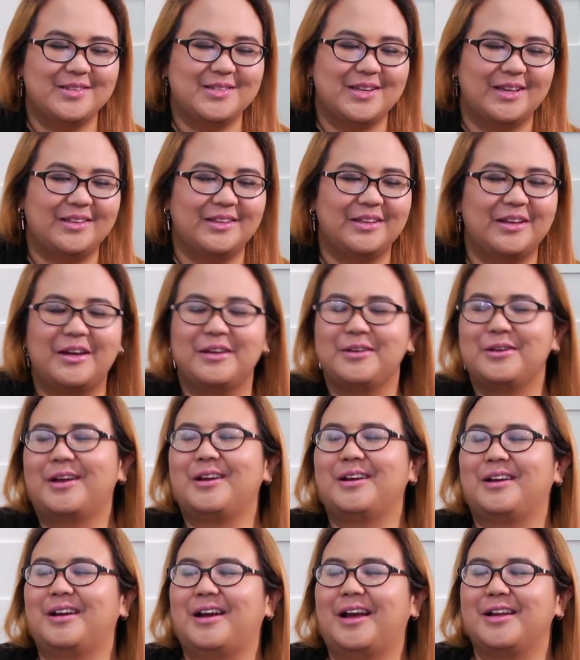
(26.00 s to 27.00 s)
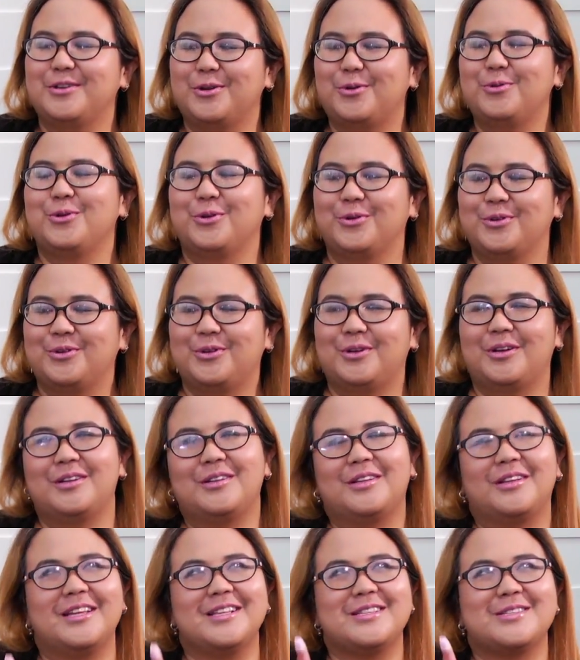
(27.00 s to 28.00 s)
exactly. I know
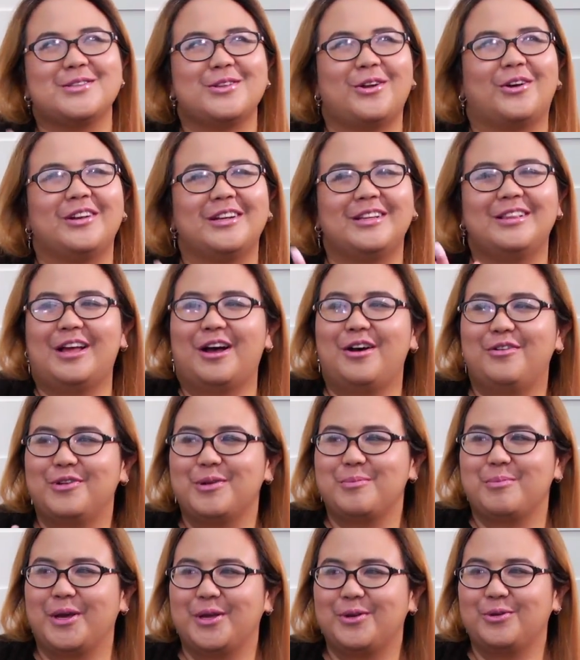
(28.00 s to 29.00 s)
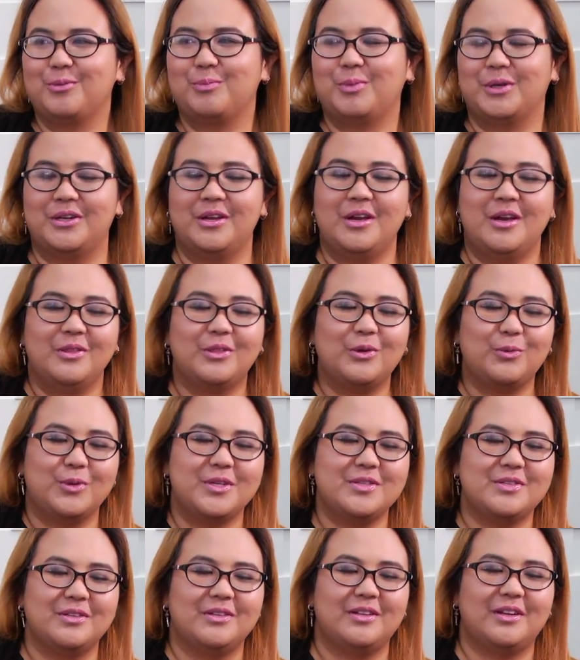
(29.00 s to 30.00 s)
it's not a laughing matter, but the
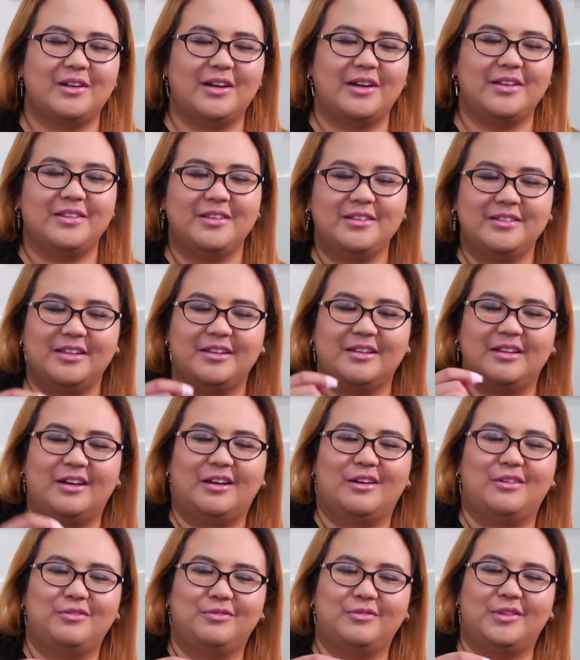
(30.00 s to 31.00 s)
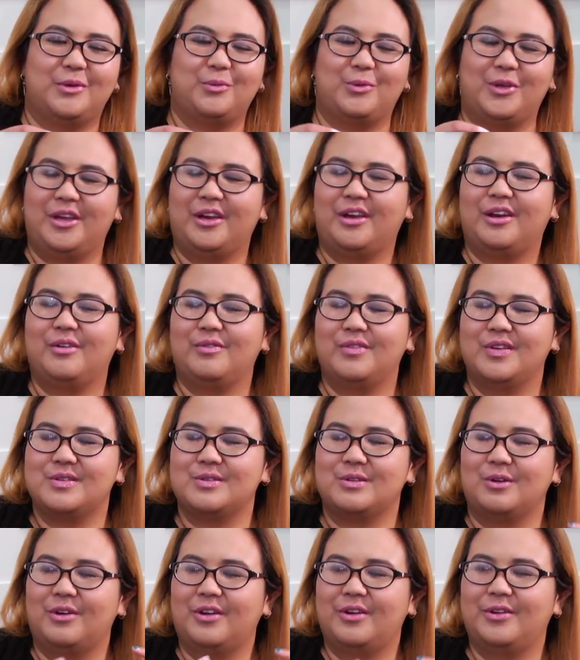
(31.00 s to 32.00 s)
reason I think the laugh that we have is
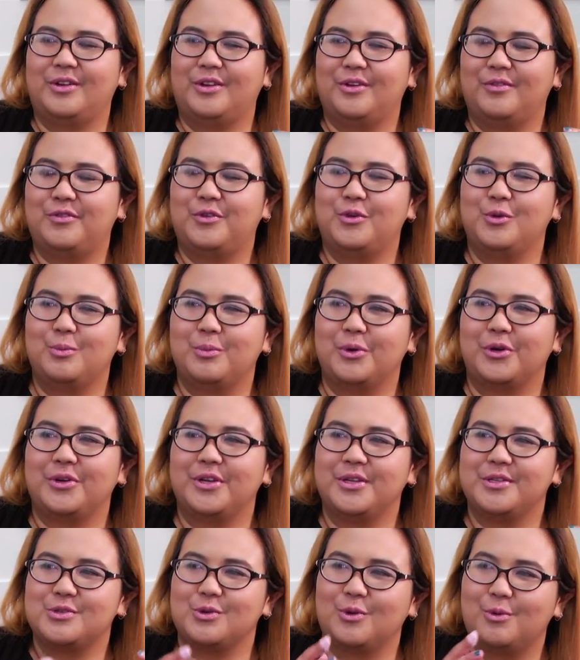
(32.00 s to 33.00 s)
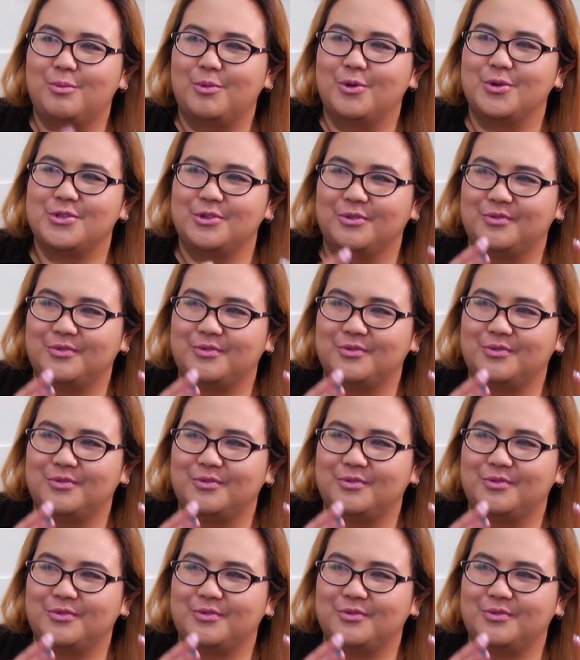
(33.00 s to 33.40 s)
not only of humor, it's almost